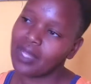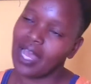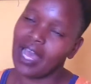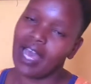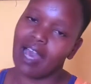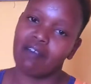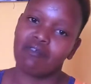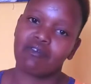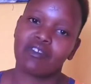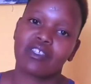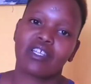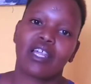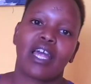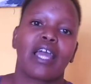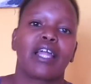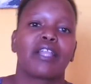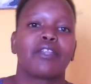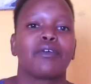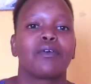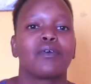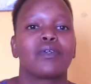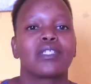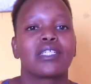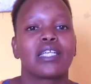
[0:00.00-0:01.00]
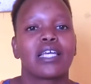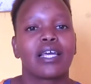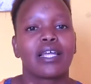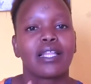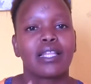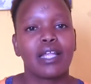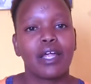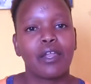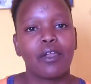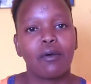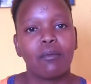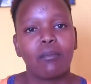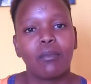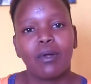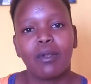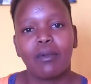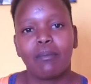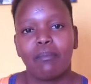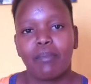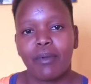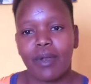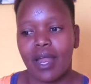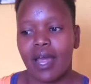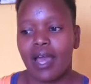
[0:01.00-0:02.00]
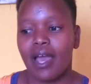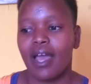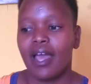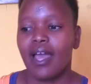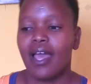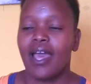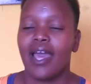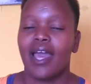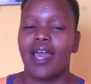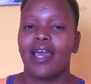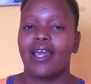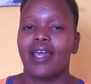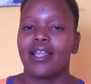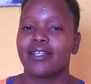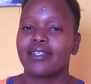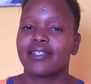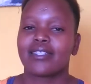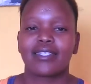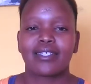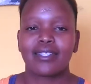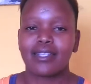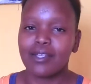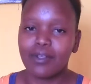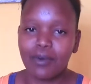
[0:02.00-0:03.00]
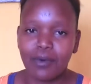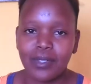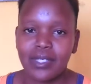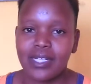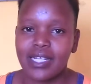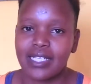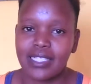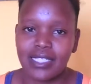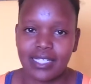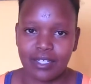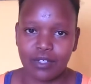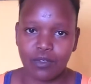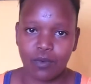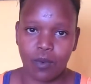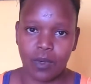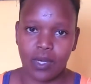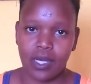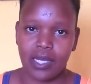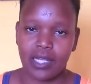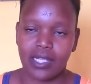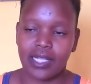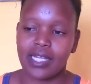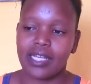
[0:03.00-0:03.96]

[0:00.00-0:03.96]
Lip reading: I have tried using the normal bra, and doesn't work.